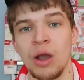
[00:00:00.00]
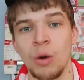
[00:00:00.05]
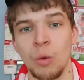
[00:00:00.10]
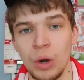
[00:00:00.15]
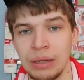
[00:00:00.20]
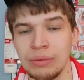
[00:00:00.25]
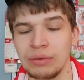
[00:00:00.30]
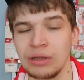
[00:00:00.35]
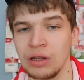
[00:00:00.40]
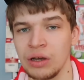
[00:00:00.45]

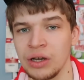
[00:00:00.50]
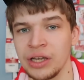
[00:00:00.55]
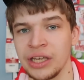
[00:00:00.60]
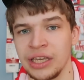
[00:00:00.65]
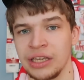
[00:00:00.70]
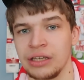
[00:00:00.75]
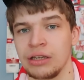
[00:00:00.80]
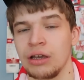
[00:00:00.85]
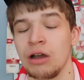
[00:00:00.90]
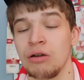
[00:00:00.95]
We were
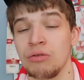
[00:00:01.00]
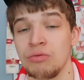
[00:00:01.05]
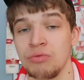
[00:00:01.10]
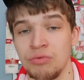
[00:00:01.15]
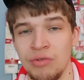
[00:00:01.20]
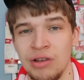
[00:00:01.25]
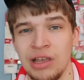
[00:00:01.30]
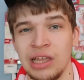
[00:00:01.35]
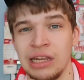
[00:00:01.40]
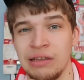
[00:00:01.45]
looking a
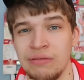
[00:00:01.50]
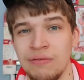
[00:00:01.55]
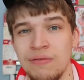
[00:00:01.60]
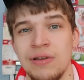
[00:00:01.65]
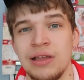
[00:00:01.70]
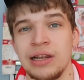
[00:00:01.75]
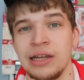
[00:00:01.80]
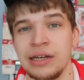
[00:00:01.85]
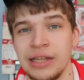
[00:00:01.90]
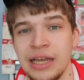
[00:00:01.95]

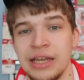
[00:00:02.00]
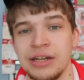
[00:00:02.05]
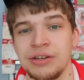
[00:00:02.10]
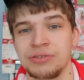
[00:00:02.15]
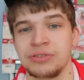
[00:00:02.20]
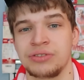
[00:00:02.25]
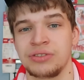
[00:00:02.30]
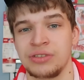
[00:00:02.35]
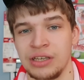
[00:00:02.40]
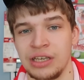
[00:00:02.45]
really
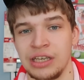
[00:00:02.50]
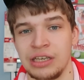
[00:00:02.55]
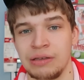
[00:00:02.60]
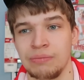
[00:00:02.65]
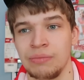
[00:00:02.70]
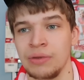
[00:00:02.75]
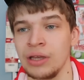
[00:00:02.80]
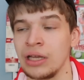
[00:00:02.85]
dangerous team.